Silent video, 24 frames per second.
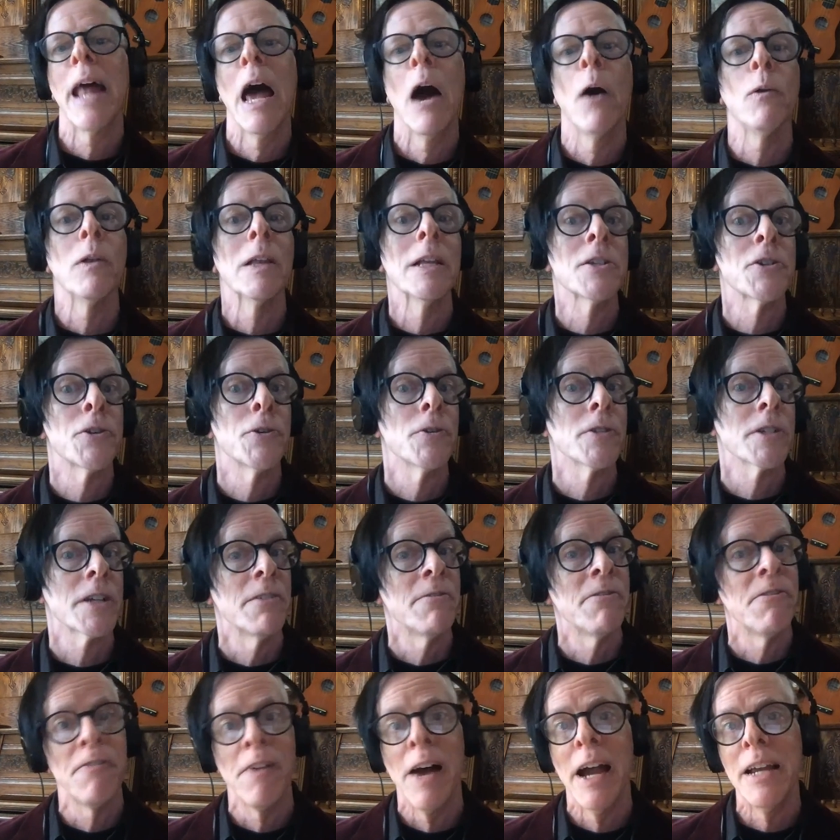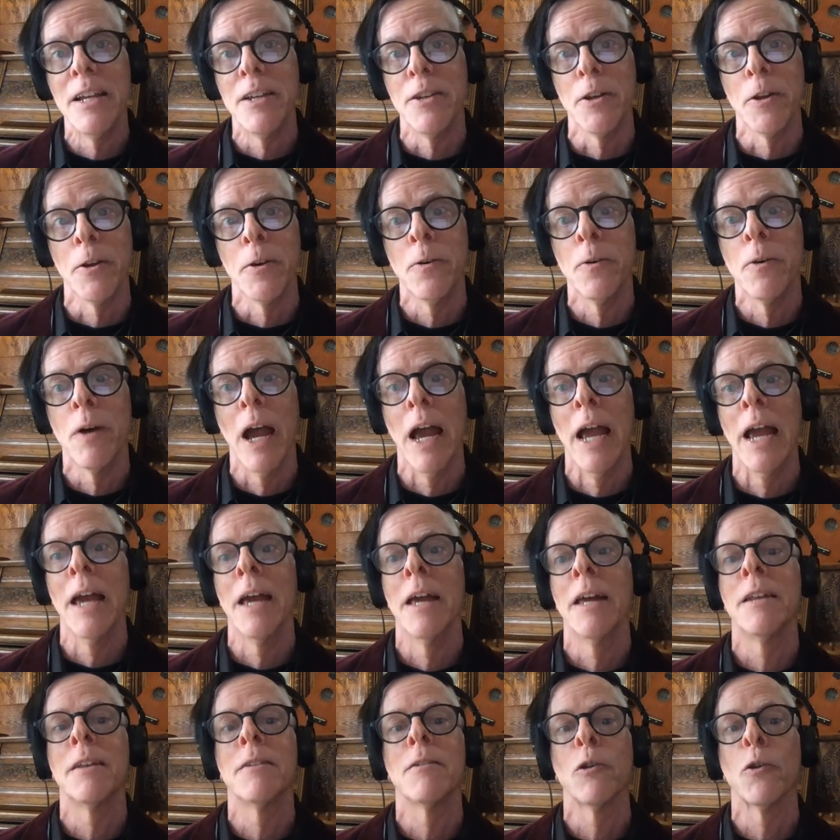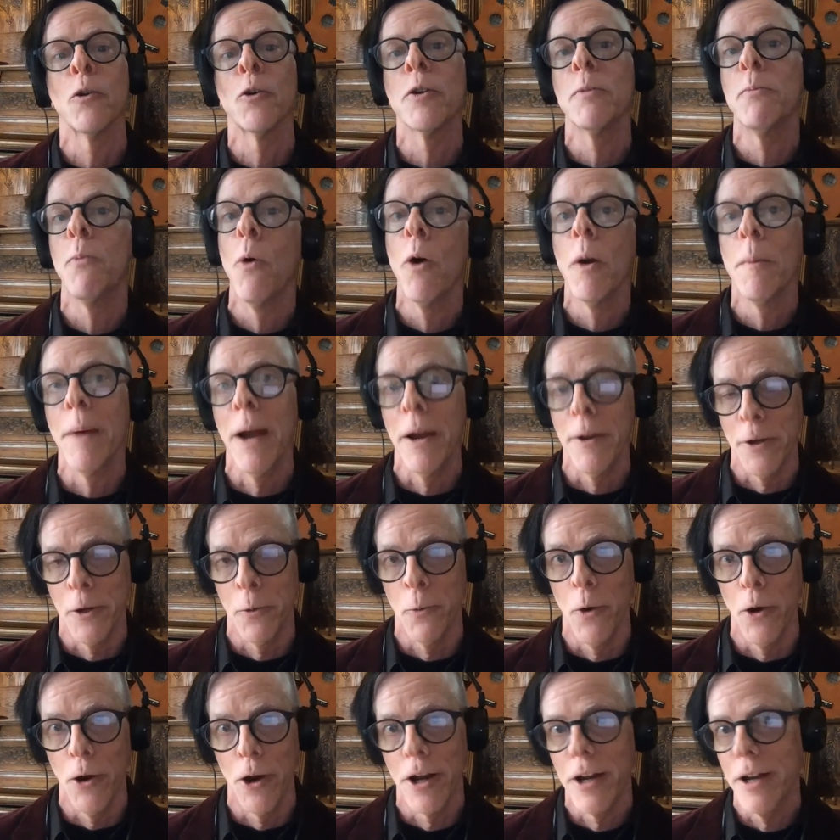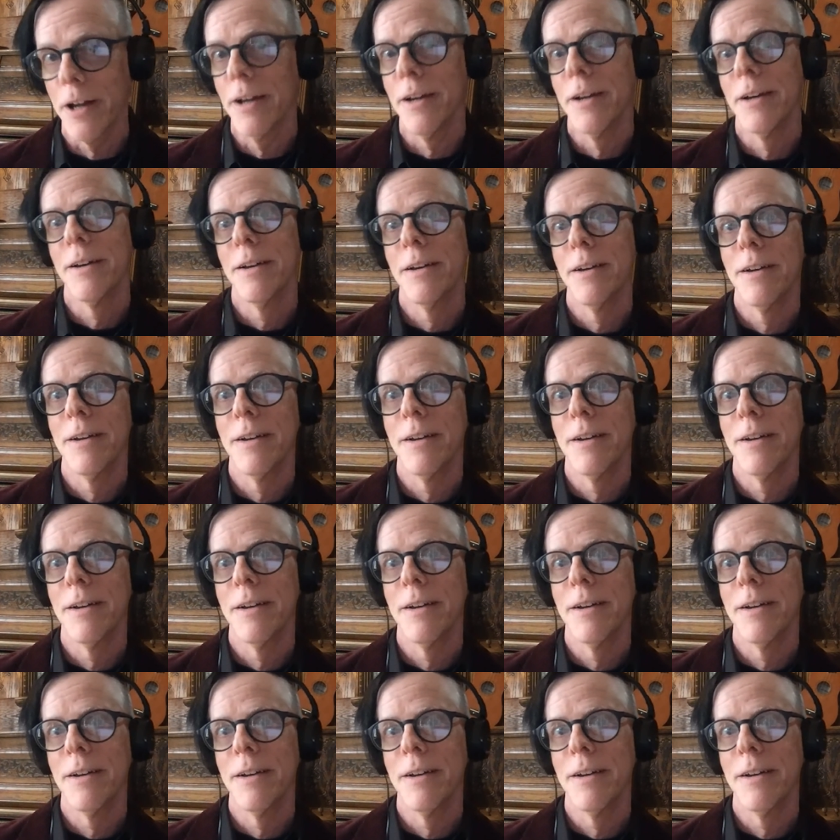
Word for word: how listeners can find you and learn more about your work. Yes,